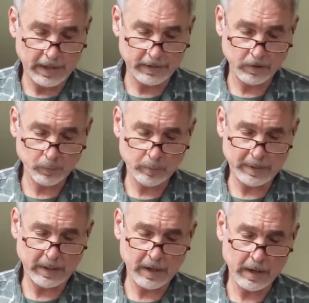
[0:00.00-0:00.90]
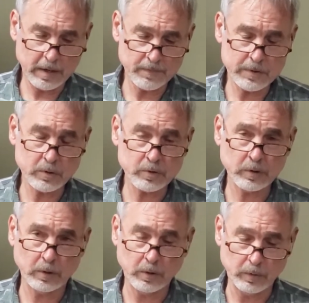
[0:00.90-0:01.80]
This would be a heavier
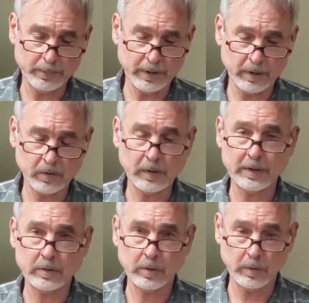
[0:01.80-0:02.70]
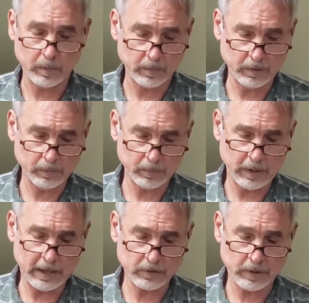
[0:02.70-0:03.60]
silt loam than at site 2. This was
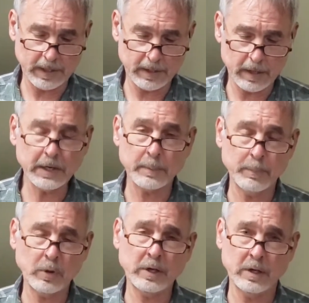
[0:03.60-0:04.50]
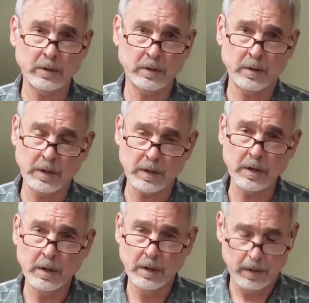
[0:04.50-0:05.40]
actually, I kind of bookended the
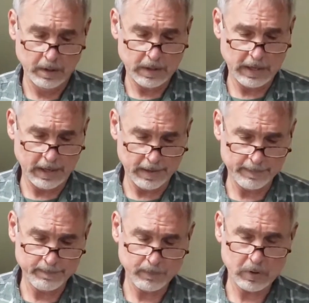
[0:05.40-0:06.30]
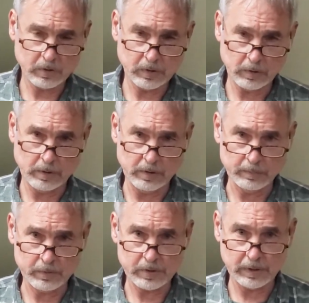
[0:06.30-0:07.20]
silt
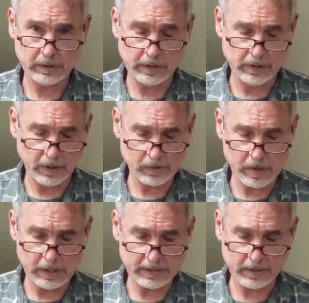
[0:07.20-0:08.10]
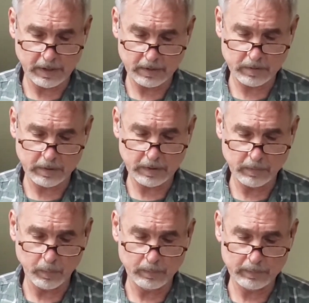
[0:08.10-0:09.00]
loams in this contest.
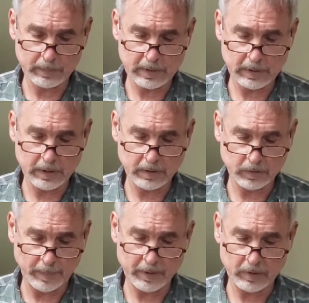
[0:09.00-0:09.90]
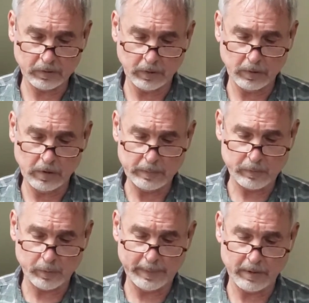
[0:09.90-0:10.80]
Some of the silt loams
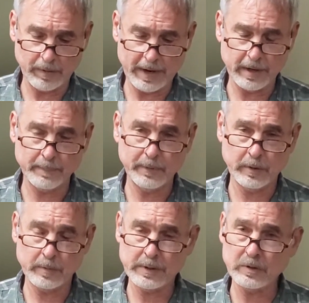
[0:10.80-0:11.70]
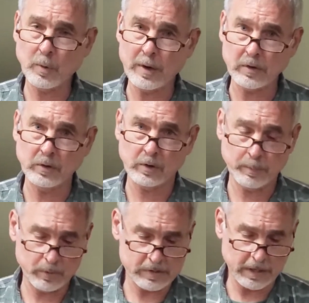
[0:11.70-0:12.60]
will be right up there around
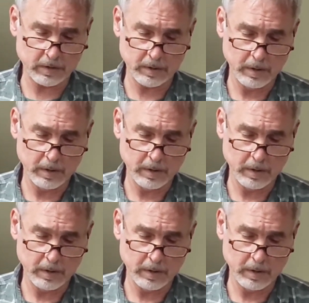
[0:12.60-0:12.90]
26%